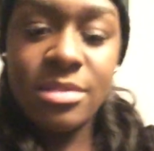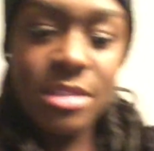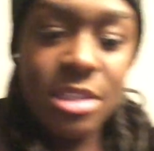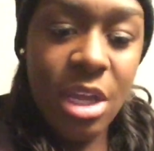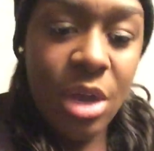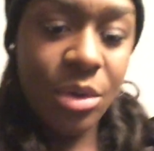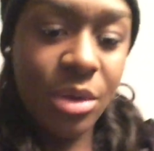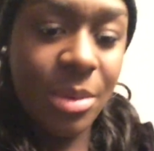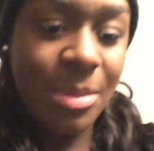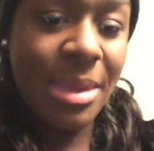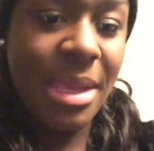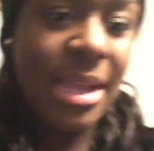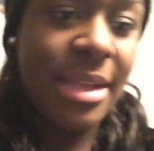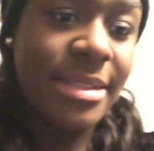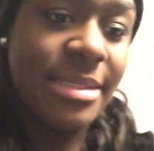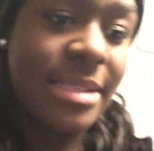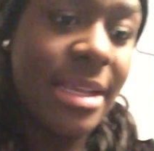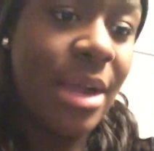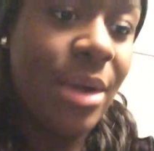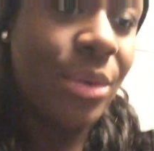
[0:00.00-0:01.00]
yoga
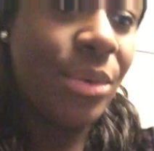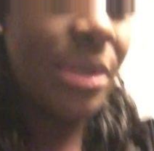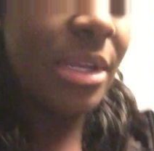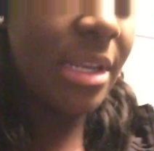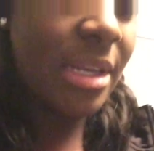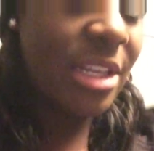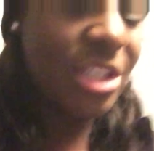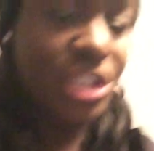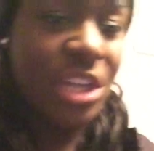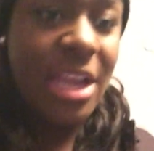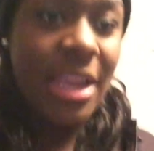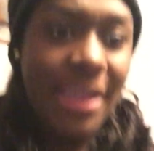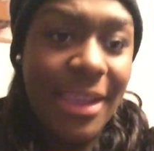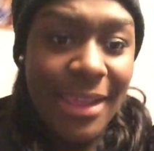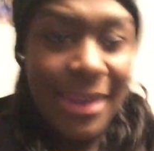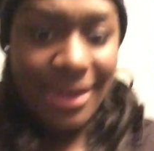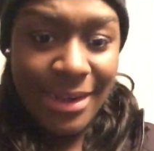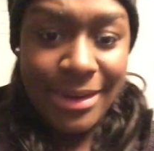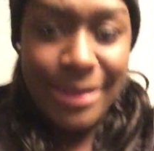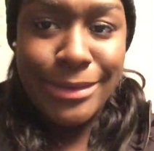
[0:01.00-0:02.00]
pants on and a
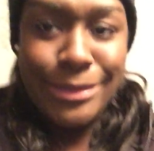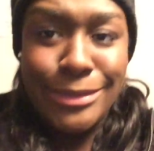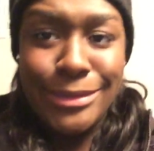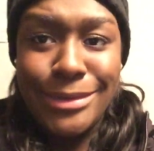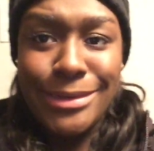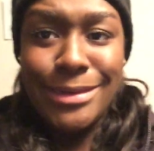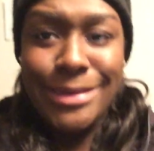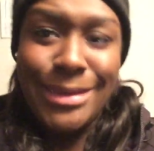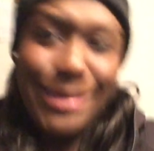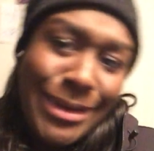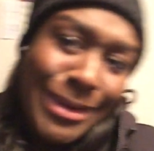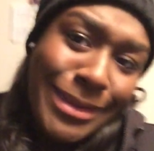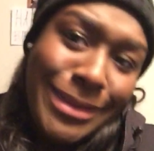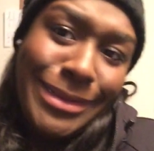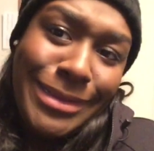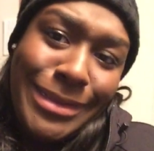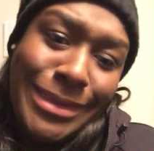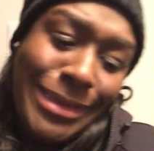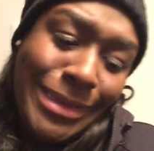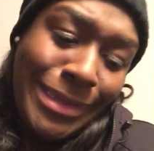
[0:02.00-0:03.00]
jacket and a hood.
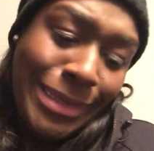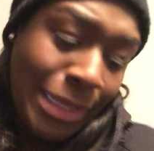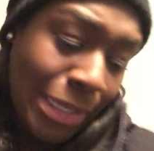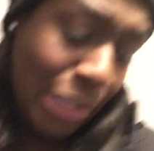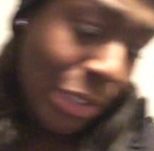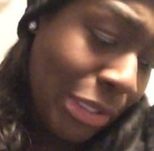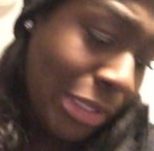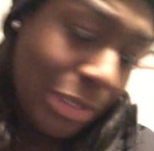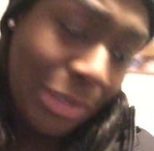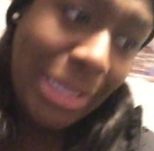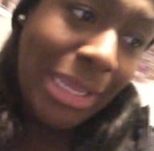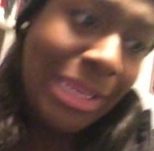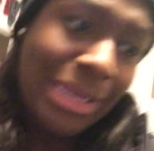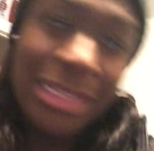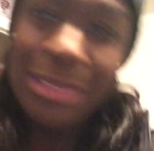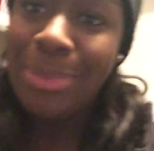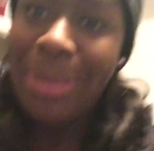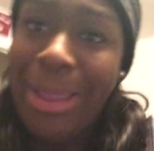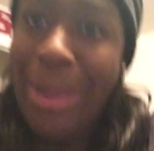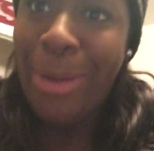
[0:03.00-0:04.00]
Okay,
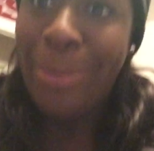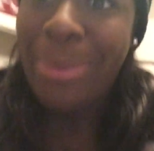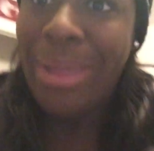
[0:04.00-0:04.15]
let's pack our